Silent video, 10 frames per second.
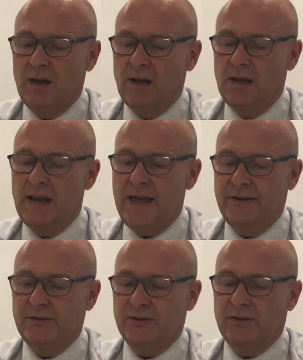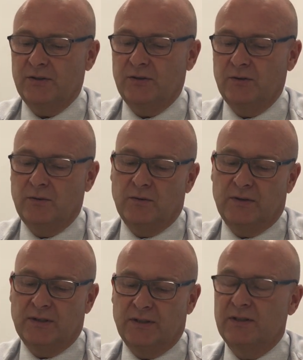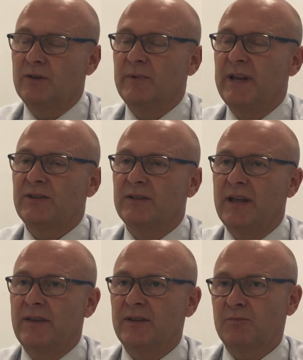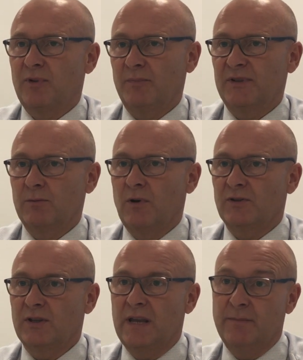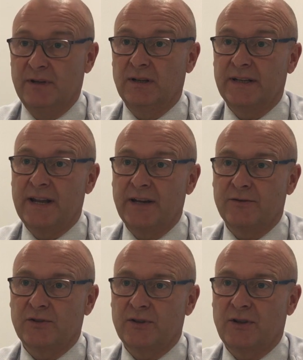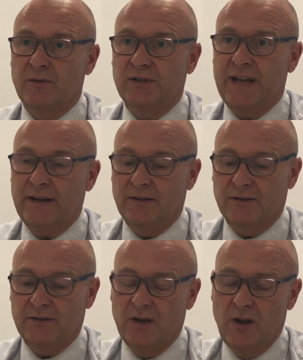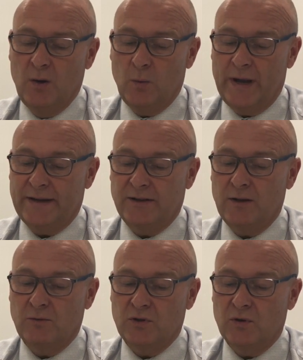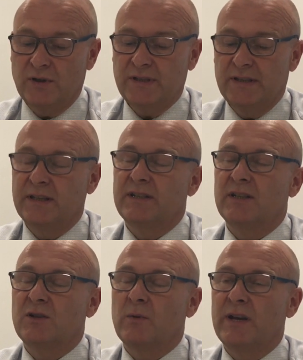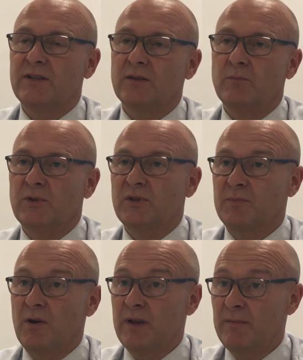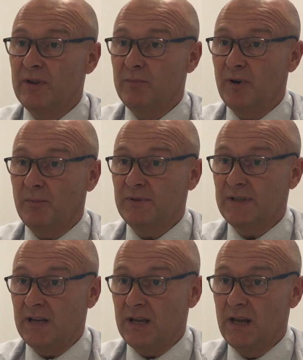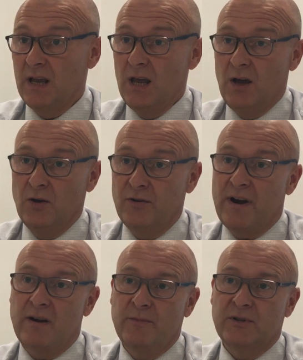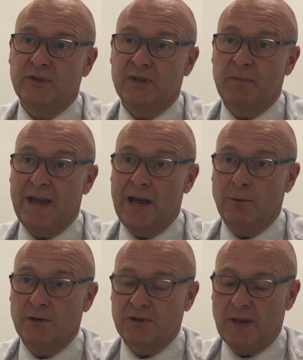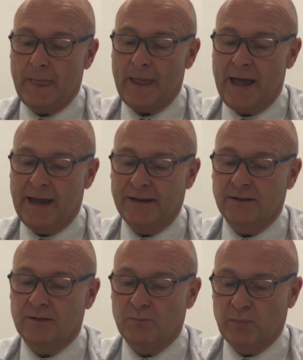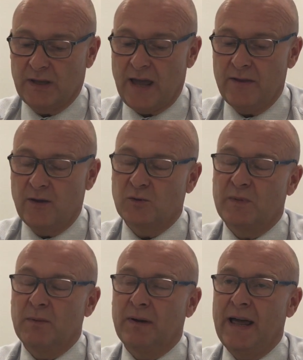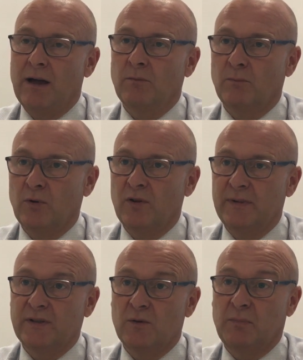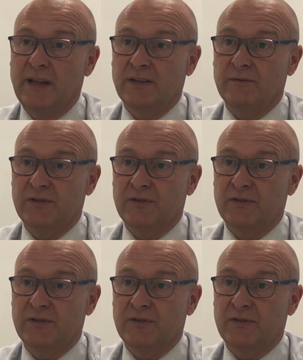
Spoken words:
led us to the determination that this property was imminently dangerous to those tenants. We had no choice in this situation but to prohibit the property under our emergency powers and get those people out and put them into a place of